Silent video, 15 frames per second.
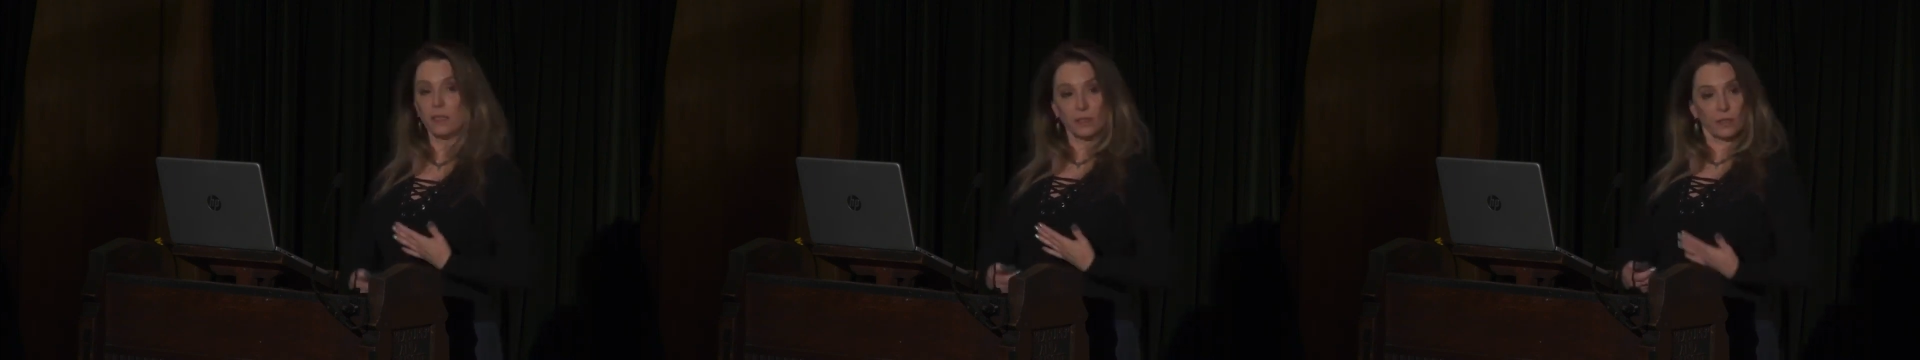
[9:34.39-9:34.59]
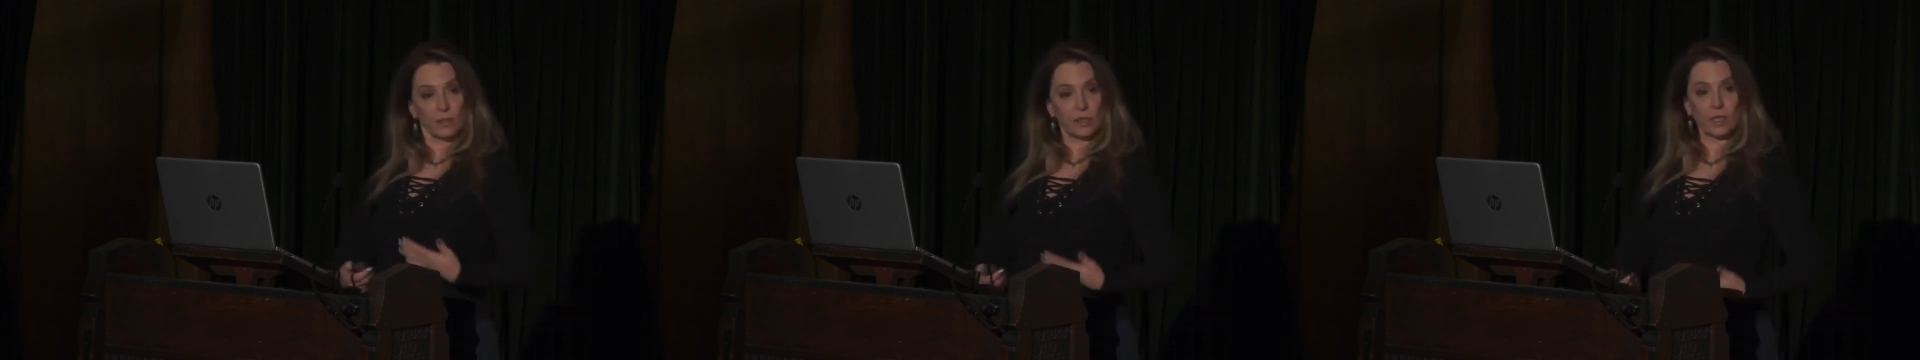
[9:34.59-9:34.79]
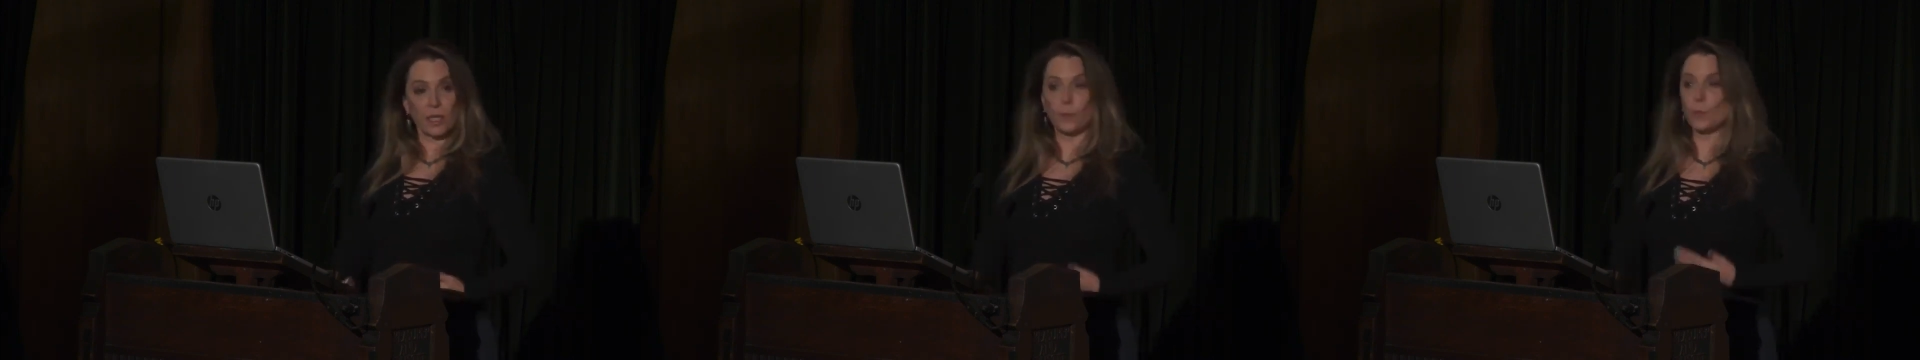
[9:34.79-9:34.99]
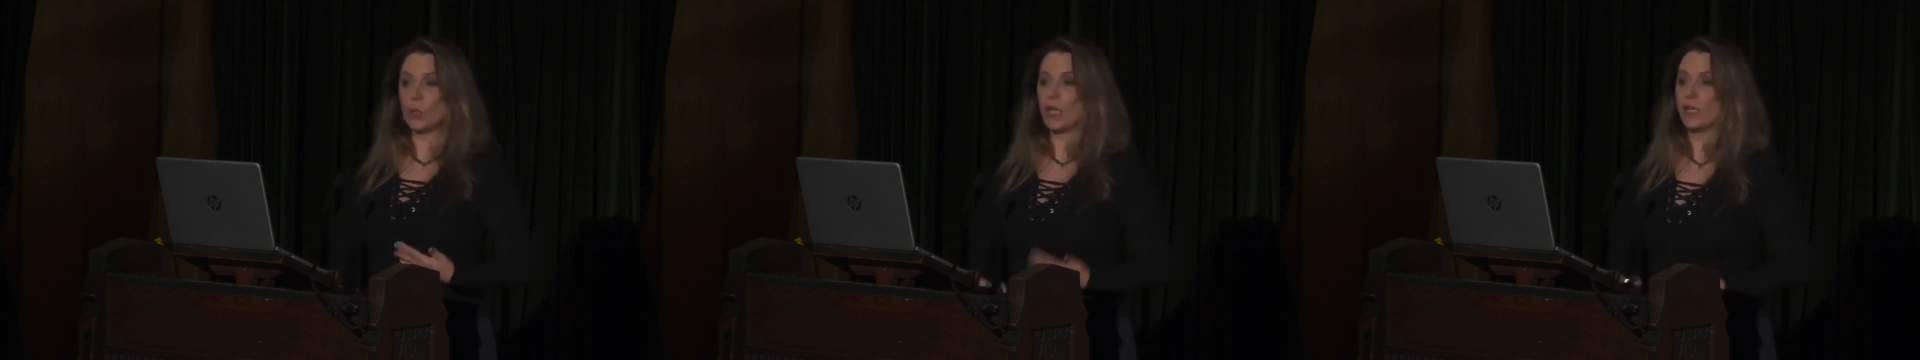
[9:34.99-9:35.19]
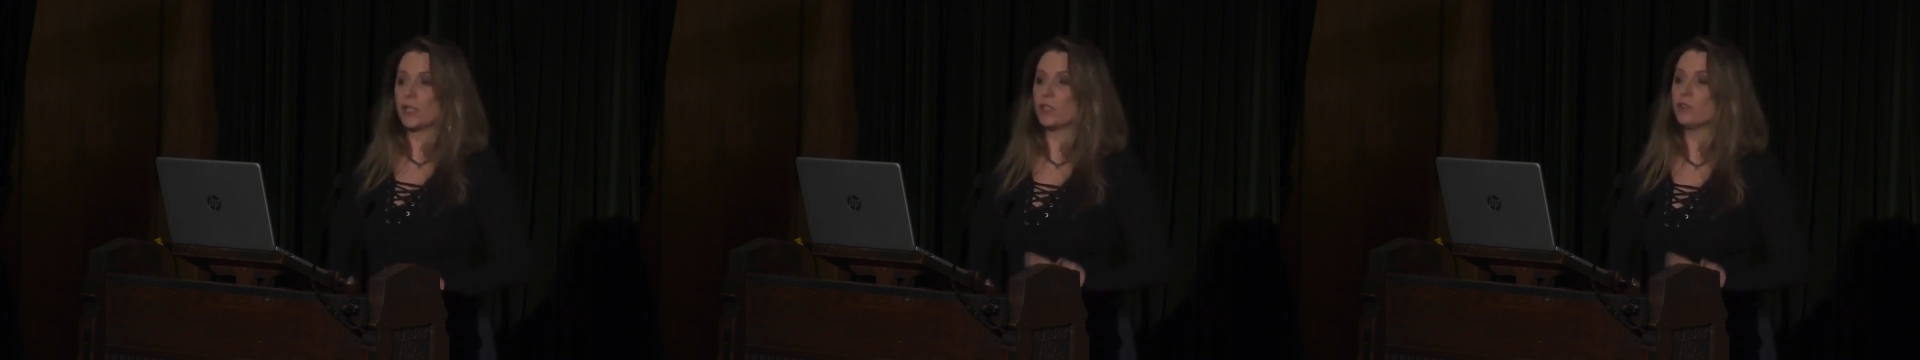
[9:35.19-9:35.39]
some
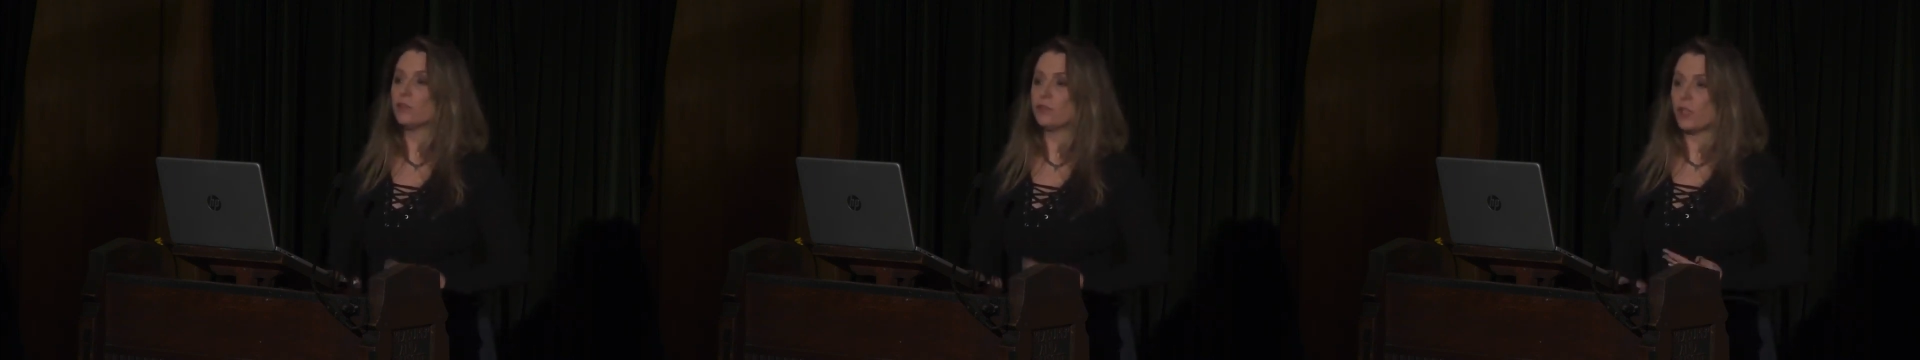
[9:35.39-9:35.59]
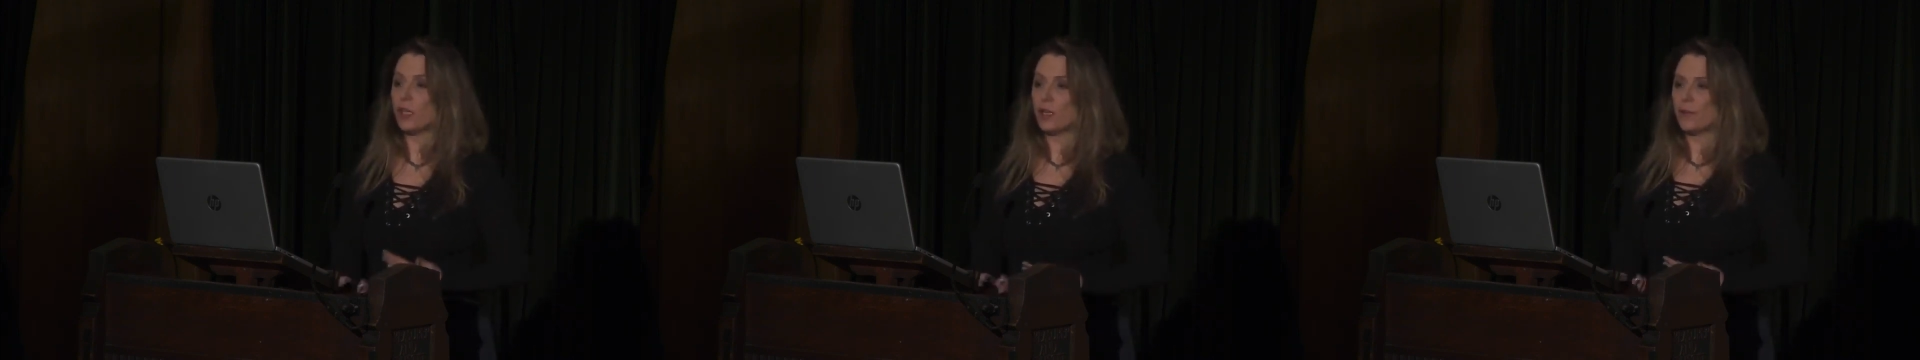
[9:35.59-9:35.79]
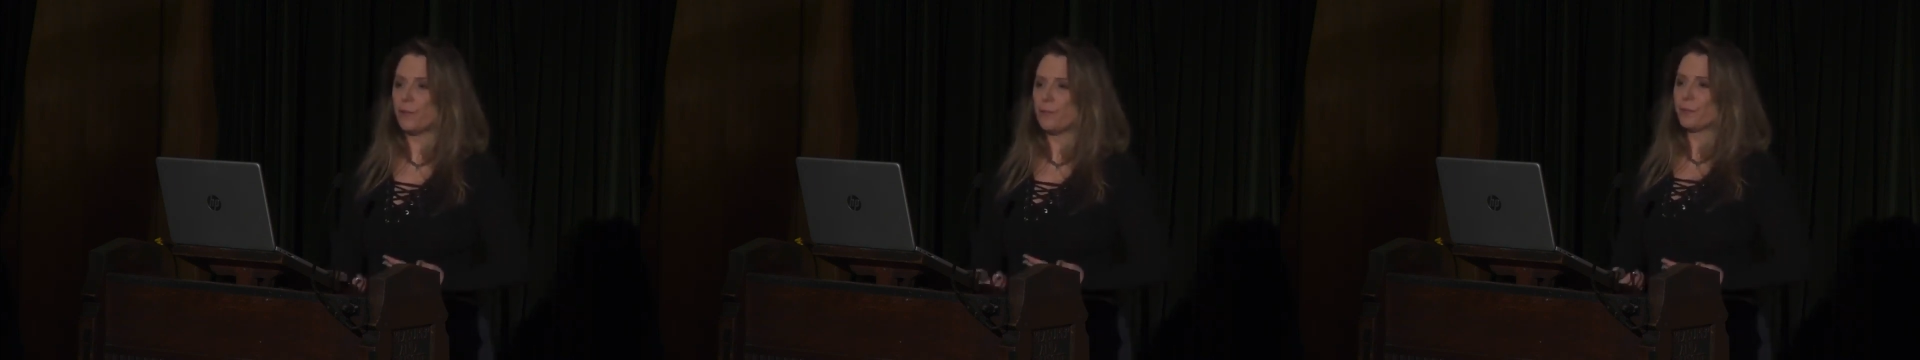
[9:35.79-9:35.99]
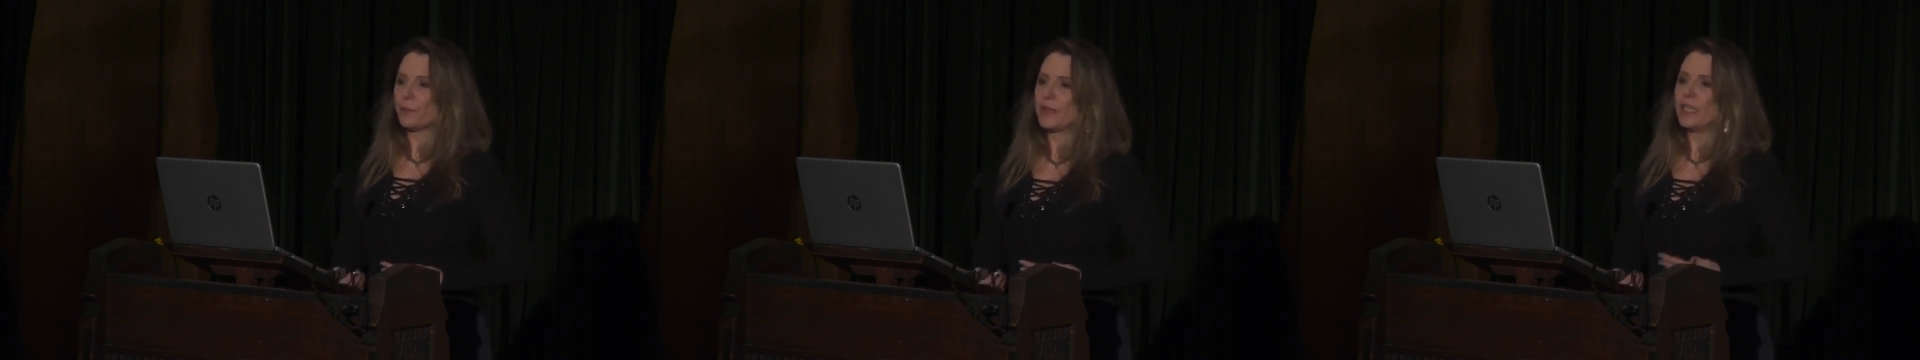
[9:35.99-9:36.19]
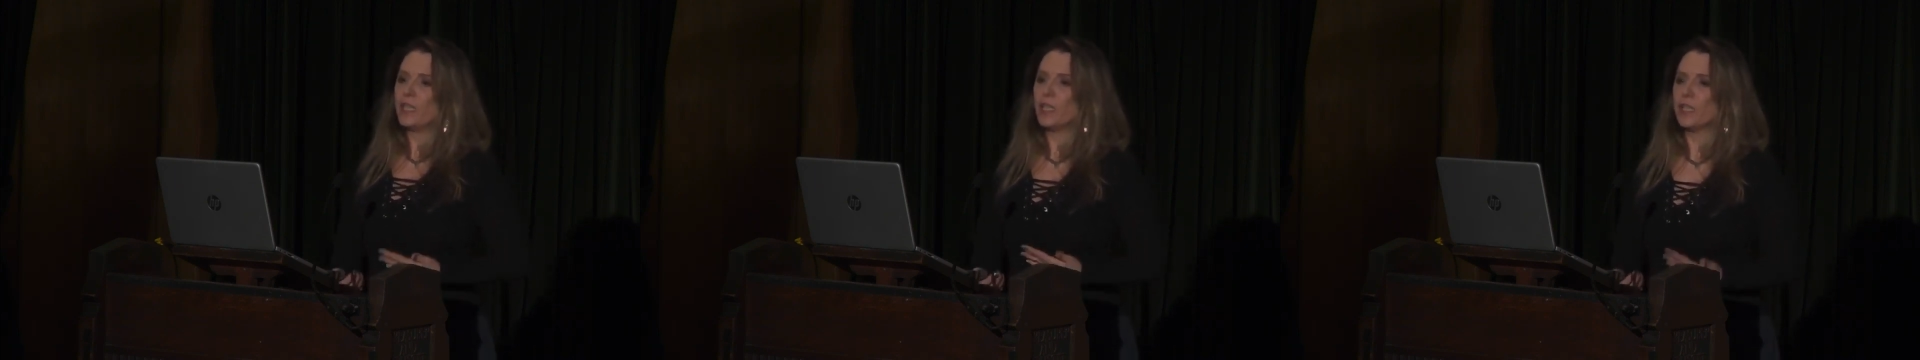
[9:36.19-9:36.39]
kind of
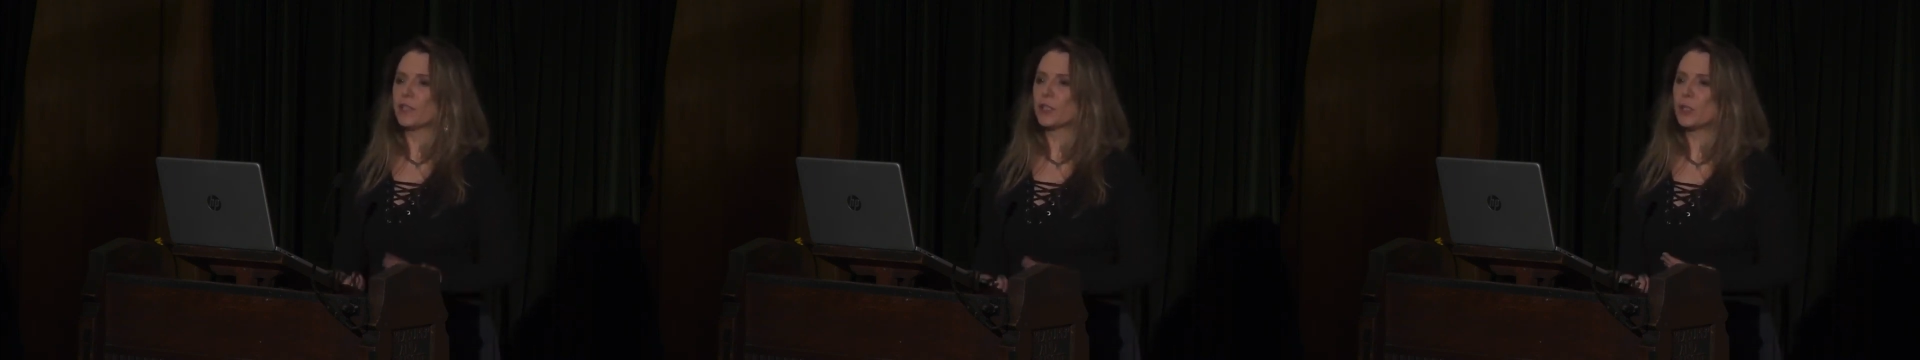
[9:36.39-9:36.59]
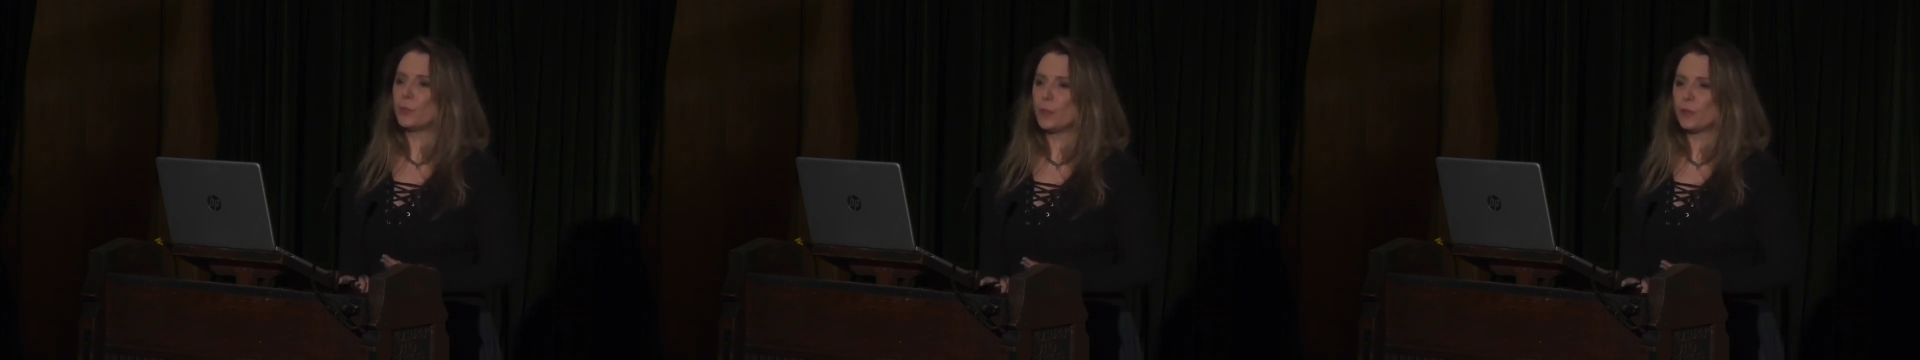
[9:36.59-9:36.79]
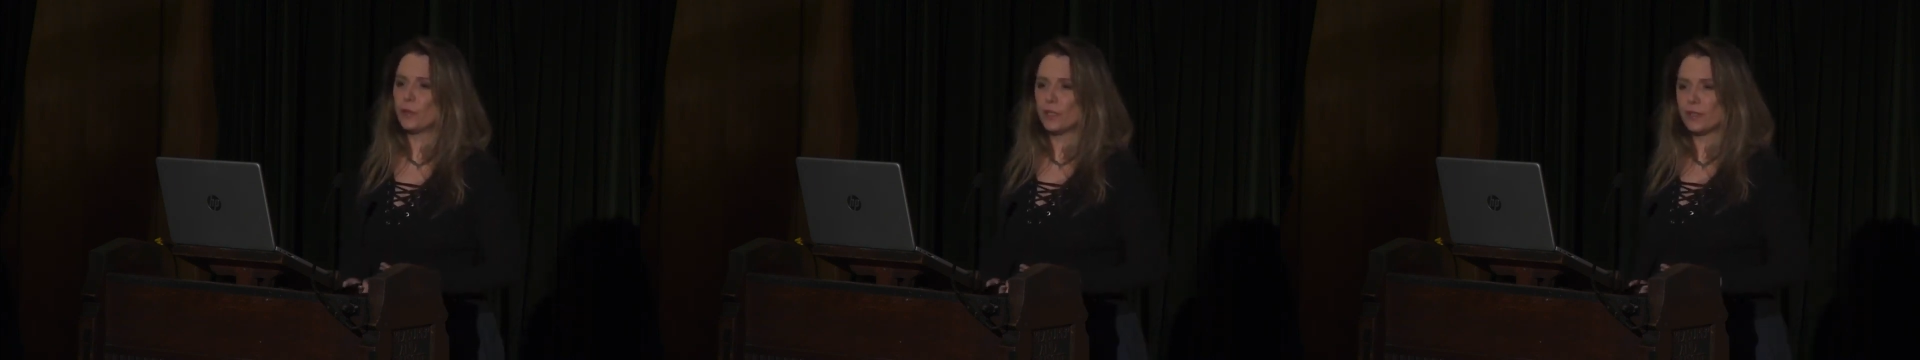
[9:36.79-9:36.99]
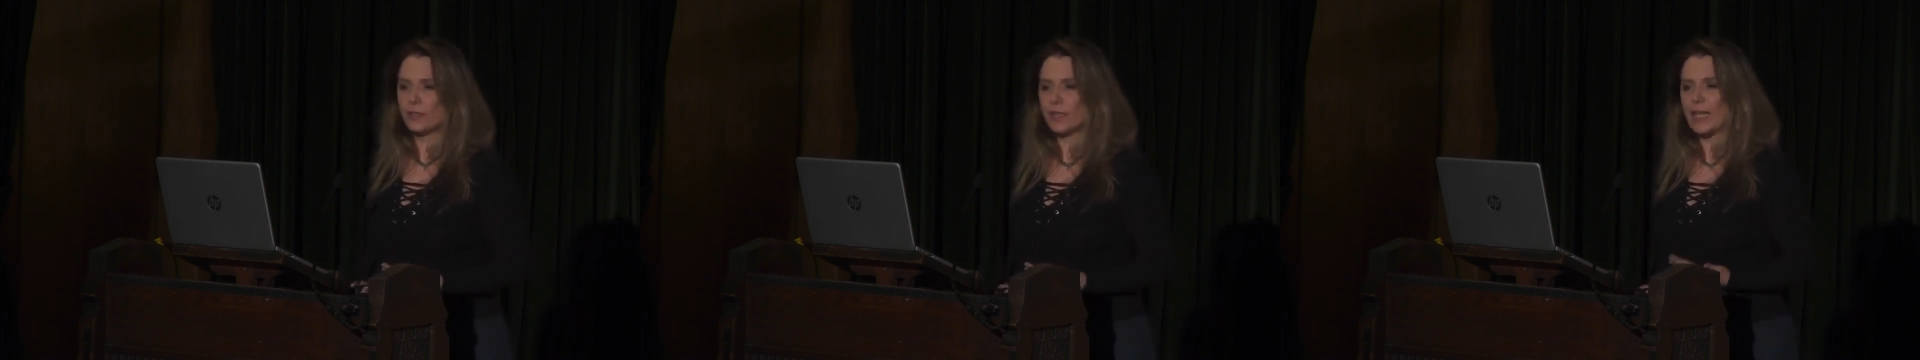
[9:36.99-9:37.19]
a spirit that